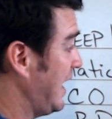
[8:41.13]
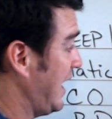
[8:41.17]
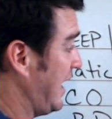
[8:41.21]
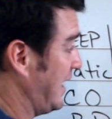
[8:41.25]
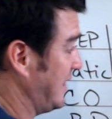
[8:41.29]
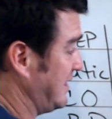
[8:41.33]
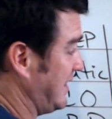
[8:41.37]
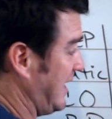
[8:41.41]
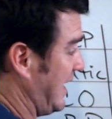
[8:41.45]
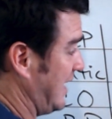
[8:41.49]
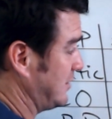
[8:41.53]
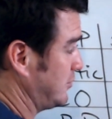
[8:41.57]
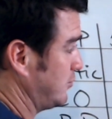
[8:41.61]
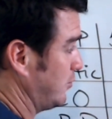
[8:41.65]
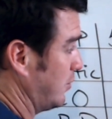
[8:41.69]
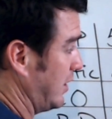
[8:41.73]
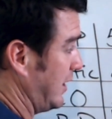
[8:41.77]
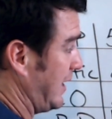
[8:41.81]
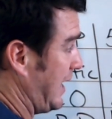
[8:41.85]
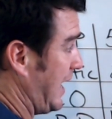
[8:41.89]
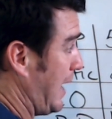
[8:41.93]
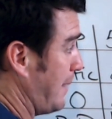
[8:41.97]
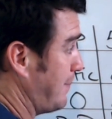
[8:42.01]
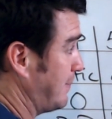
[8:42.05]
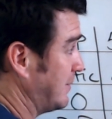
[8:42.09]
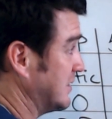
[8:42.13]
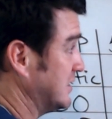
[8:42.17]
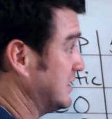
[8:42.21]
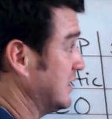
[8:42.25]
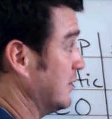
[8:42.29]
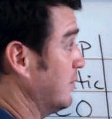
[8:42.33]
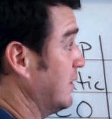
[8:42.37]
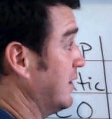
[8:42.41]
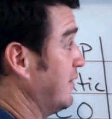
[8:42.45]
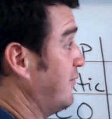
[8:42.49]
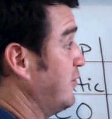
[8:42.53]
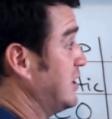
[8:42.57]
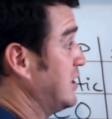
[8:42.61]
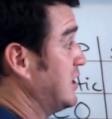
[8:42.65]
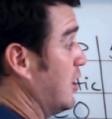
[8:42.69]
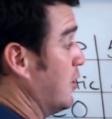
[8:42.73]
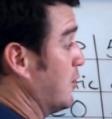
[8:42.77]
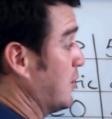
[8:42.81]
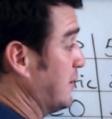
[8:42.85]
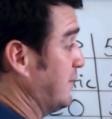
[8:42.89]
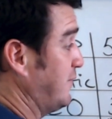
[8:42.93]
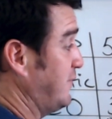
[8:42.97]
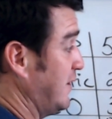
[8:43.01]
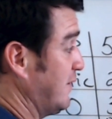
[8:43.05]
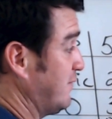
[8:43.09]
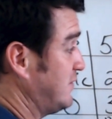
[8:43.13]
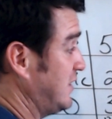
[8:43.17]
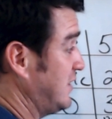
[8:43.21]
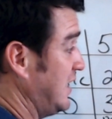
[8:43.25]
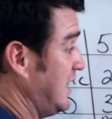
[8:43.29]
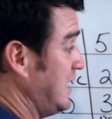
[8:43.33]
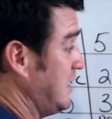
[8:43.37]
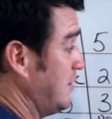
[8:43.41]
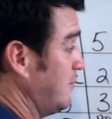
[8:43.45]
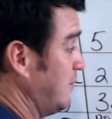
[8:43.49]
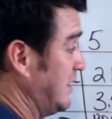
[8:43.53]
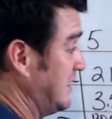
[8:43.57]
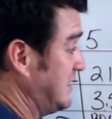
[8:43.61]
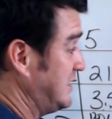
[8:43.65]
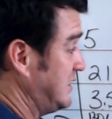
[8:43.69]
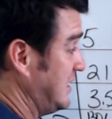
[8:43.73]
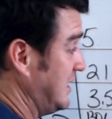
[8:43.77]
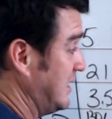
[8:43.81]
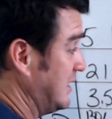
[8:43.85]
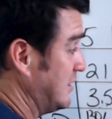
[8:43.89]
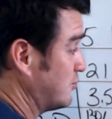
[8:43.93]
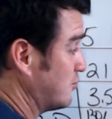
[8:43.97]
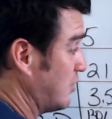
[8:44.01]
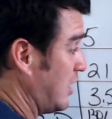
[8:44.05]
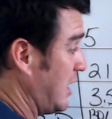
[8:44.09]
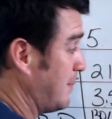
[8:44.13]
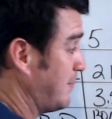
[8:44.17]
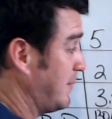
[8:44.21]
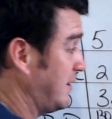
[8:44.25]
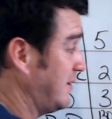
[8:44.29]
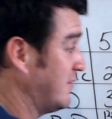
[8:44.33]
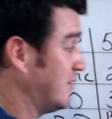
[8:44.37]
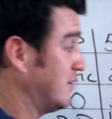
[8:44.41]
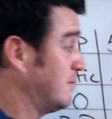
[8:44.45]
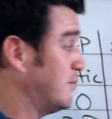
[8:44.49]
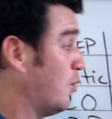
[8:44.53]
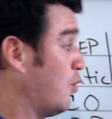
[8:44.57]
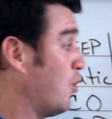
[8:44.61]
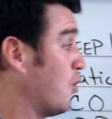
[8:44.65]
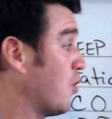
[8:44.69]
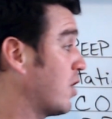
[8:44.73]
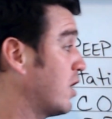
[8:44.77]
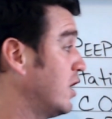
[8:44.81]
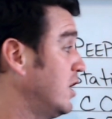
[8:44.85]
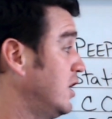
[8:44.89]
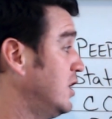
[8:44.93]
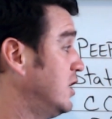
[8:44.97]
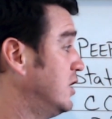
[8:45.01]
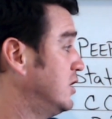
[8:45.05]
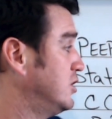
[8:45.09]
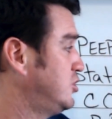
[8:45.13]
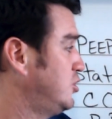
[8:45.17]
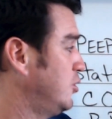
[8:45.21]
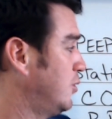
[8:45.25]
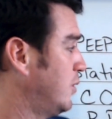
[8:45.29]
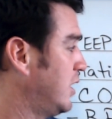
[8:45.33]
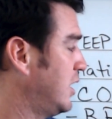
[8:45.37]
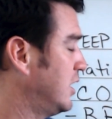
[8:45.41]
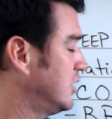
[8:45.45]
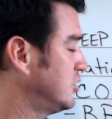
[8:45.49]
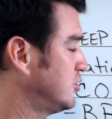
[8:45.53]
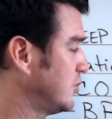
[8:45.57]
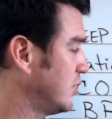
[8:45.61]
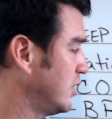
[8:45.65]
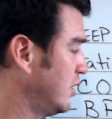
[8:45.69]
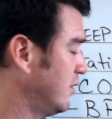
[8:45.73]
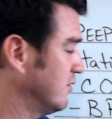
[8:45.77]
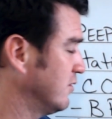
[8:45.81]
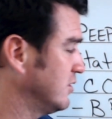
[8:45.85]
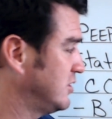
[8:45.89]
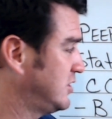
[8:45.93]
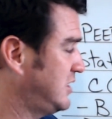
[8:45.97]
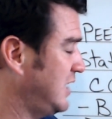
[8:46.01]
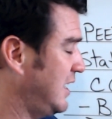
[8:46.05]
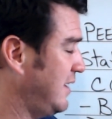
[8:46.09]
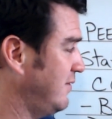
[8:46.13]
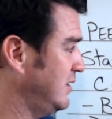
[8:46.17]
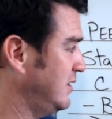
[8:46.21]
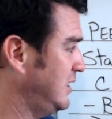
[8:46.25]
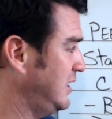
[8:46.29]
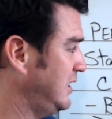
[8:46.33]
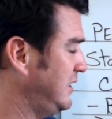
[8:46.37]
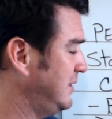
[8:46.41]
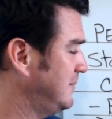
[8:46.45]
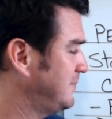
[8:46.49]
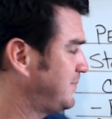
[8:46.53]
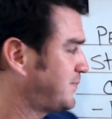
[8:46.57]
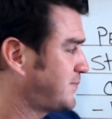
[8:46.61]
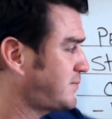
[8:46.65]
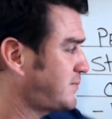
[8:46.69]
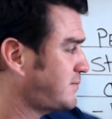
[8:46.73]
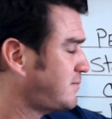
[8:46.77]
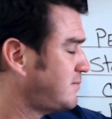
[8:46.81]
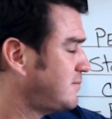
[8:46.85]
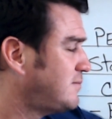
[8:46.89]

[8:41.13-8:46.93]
And that's where it happens. And if we go to 15, we see it drop even more to 100 over 70.